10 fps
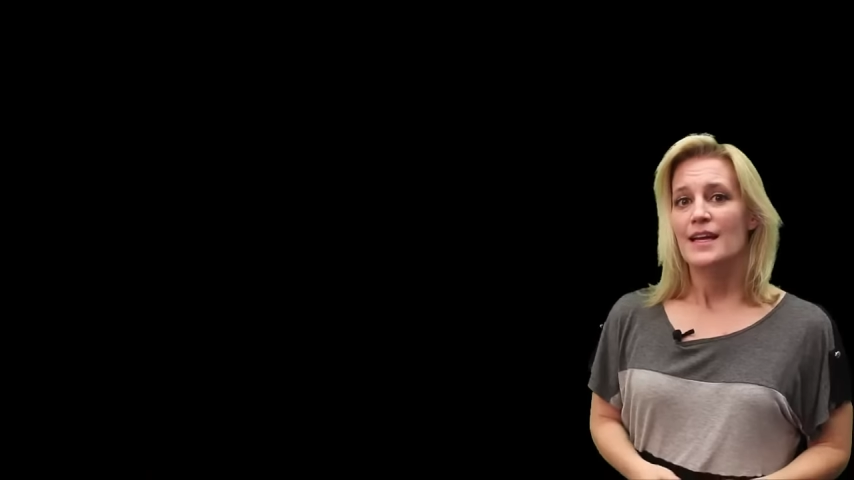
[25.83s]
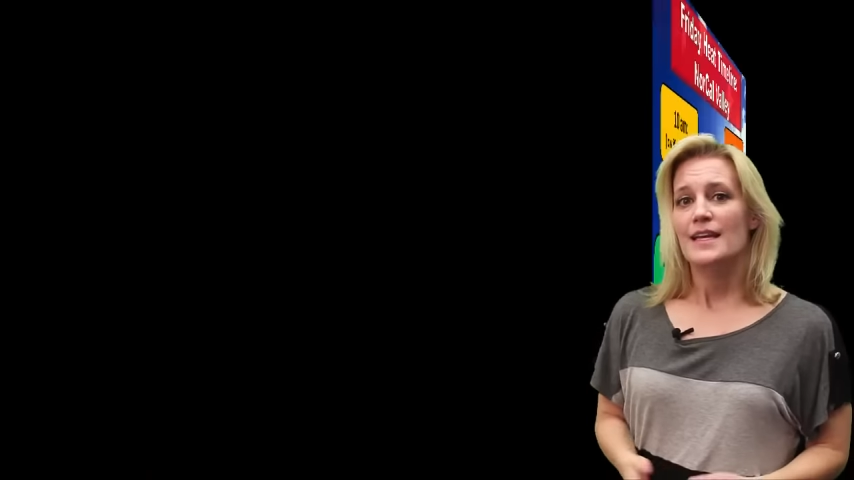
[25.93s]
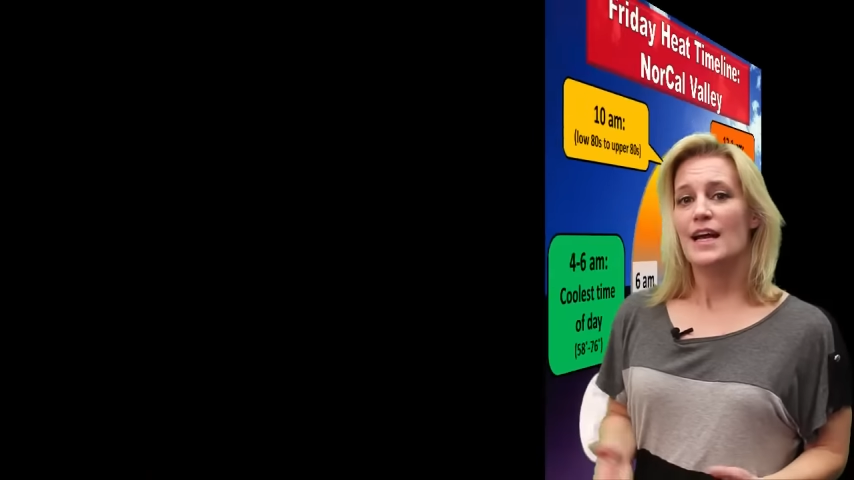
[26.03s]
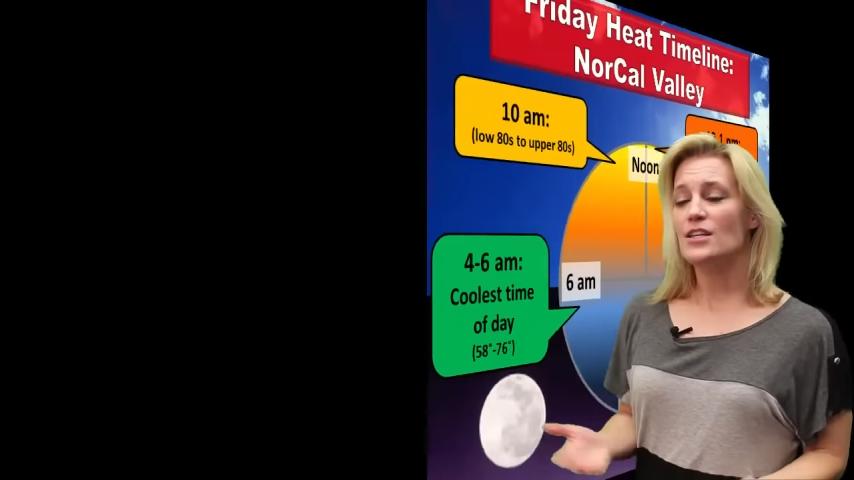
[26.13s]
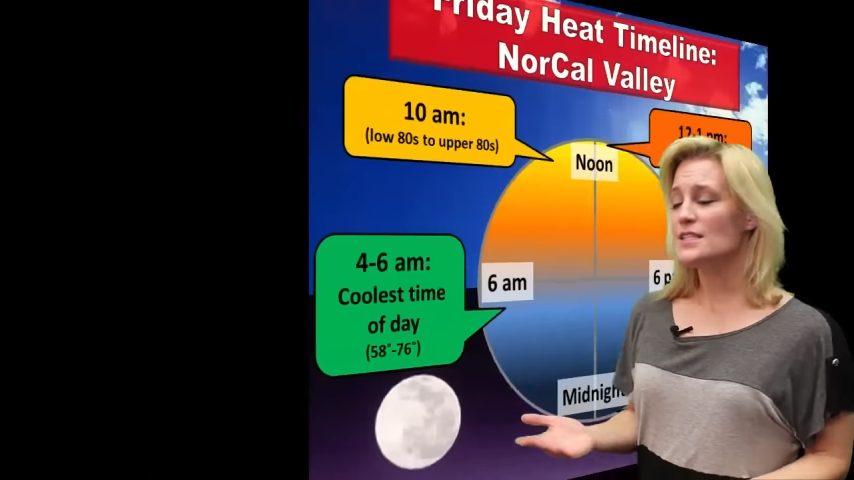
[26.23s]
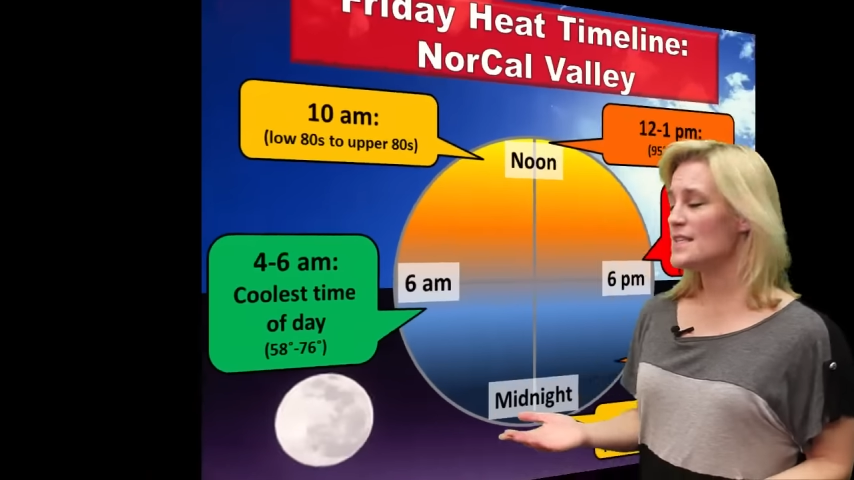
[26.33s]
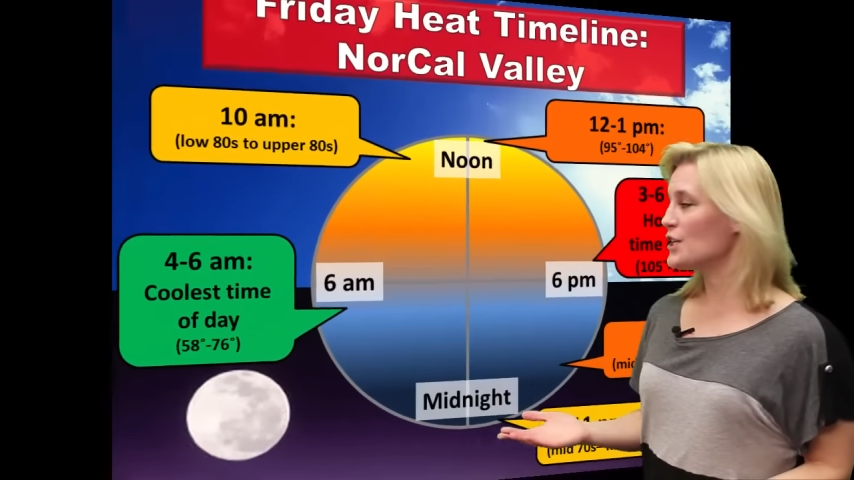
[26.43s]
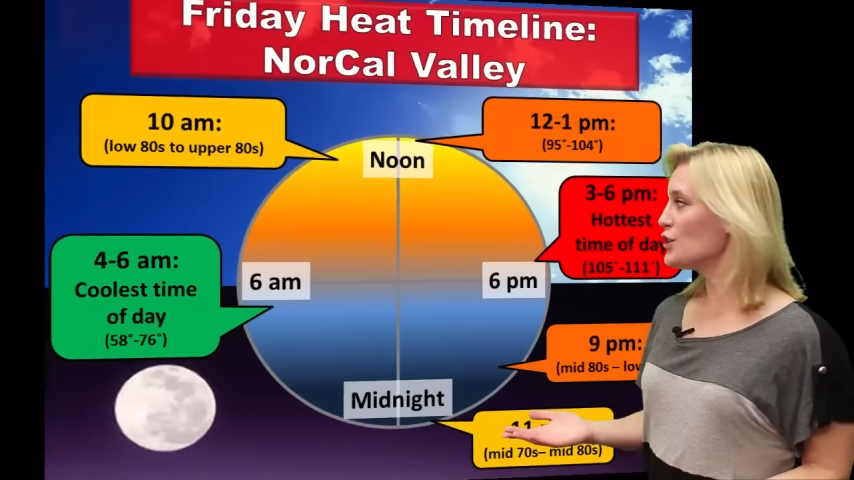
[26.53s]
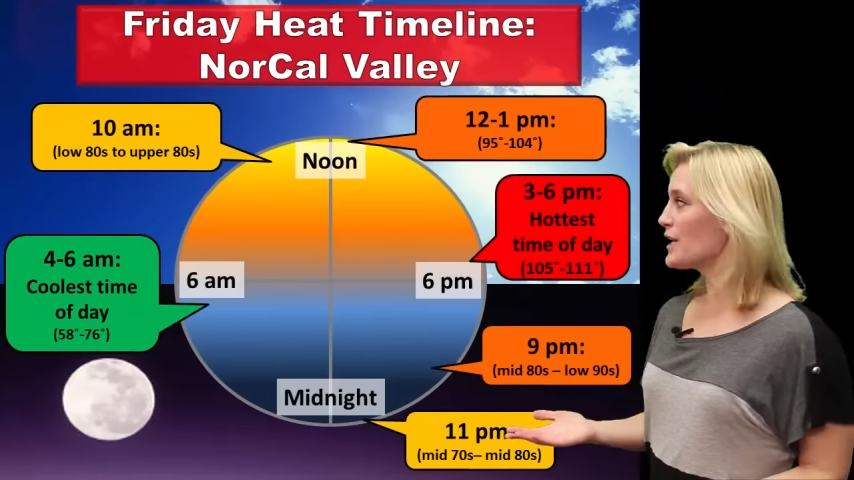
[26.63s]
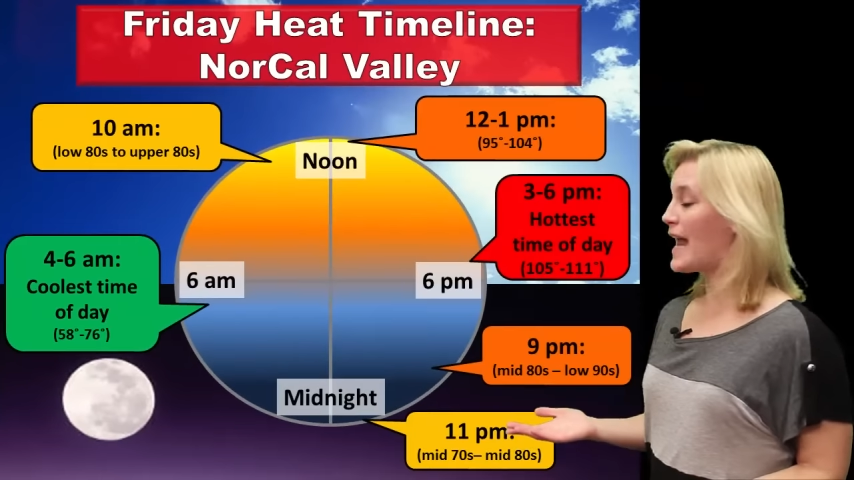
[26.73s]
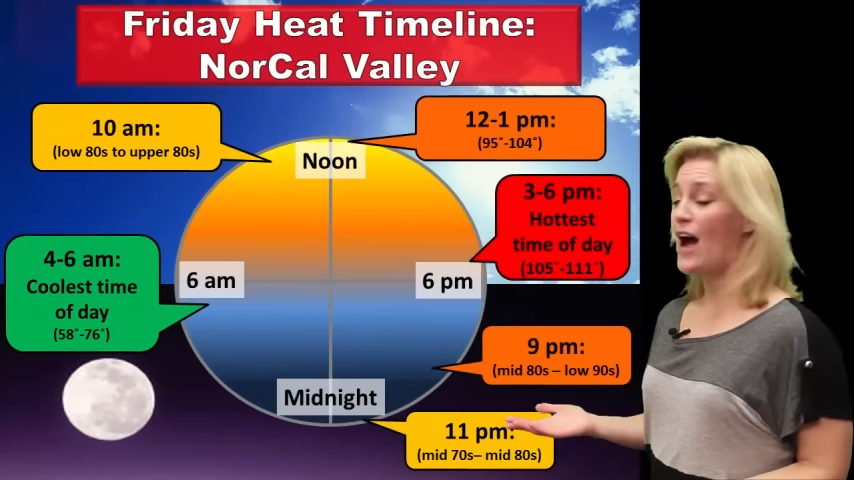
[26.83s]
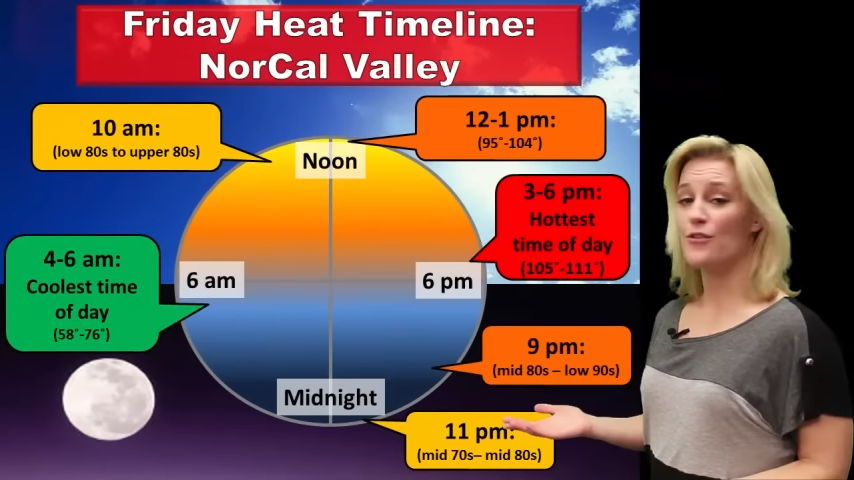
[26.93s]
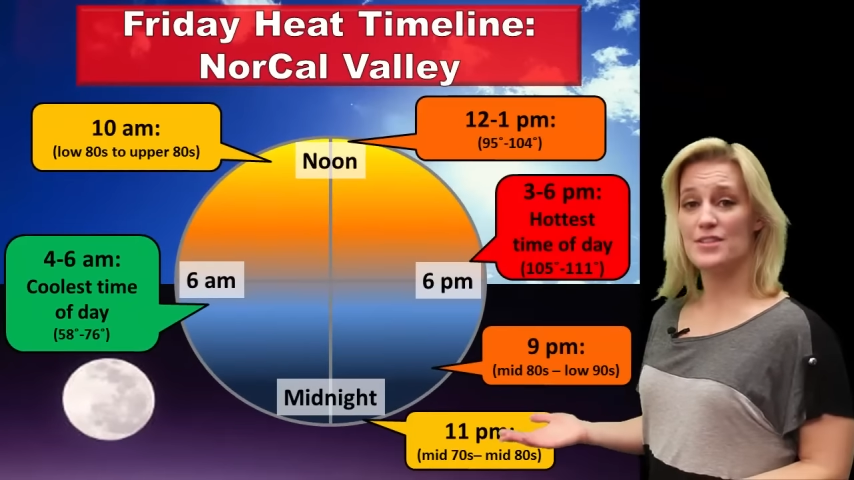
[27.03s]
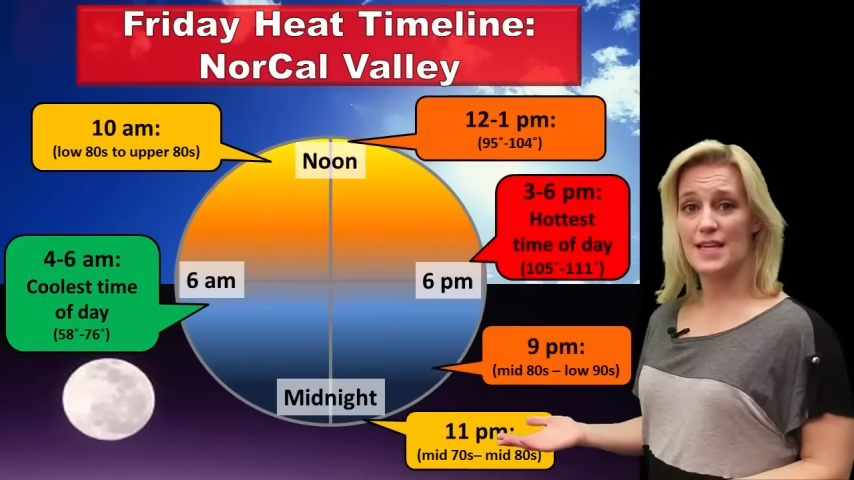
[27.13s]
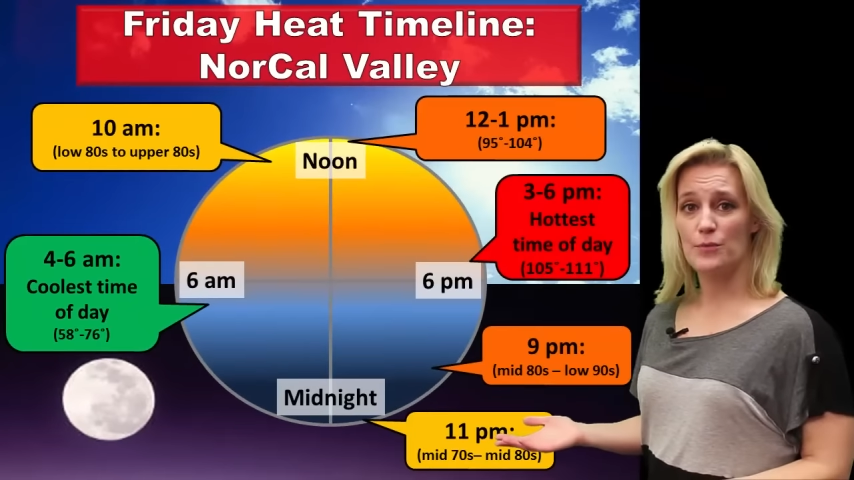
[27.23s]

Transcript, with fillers: Now let's take a look at how the day